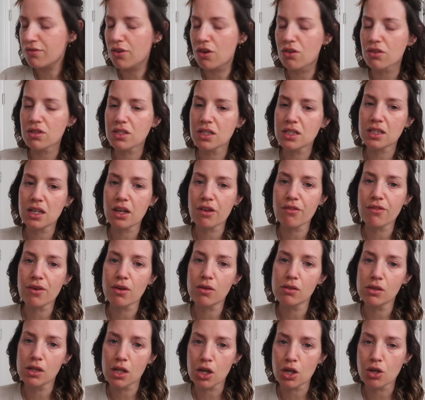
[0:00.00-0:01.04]
far as to say I
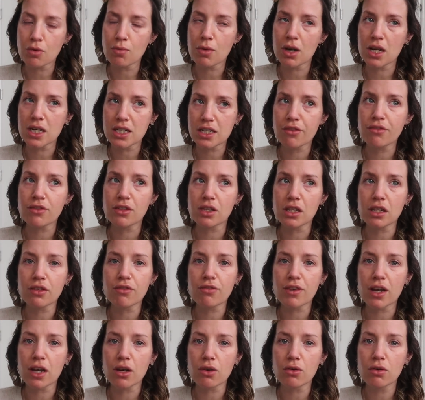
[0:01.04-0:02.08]
felt low, but I definitely
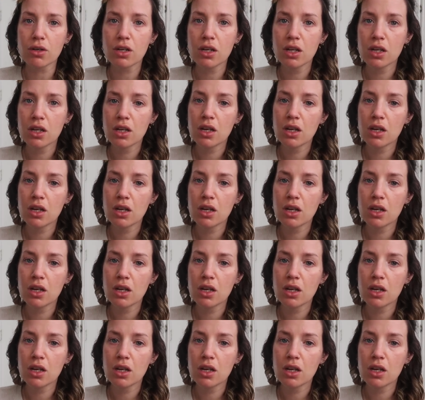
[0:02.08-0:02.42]
felt